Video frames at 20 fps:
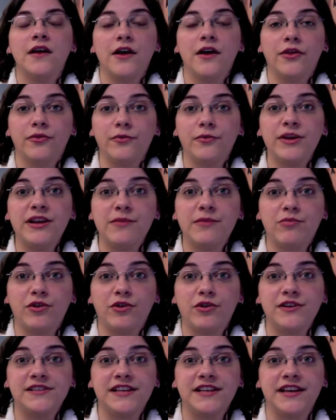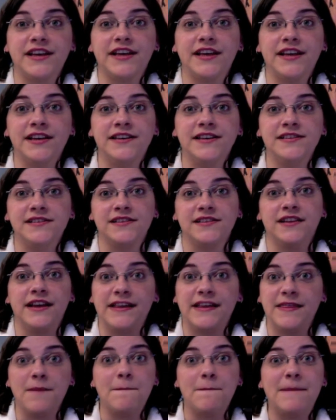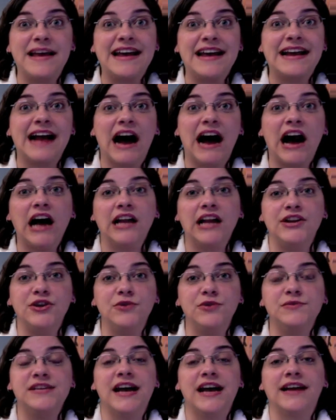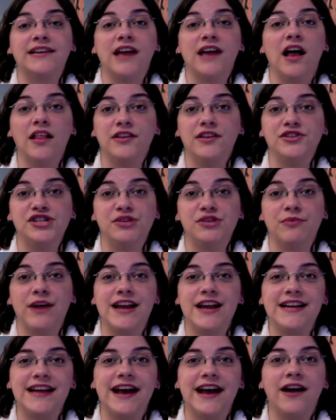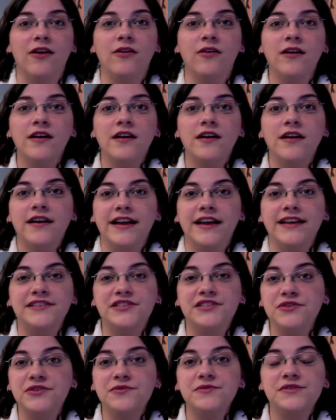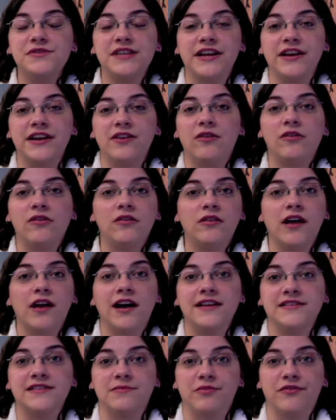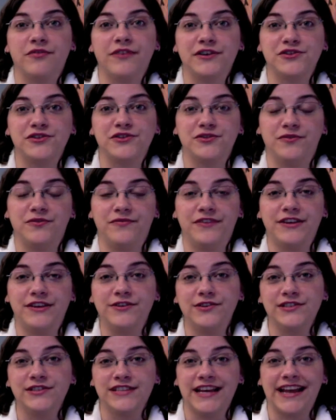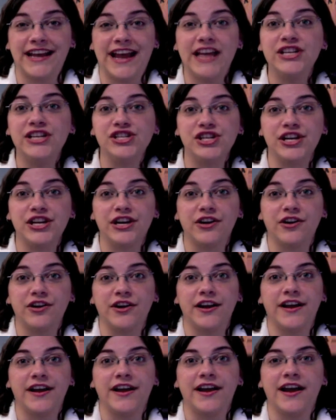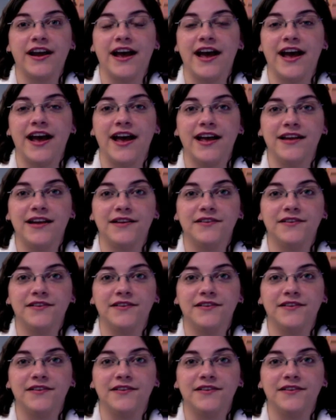3D printing is like the big hot new technology right now. It's used in all kinds of professional fields like engineering and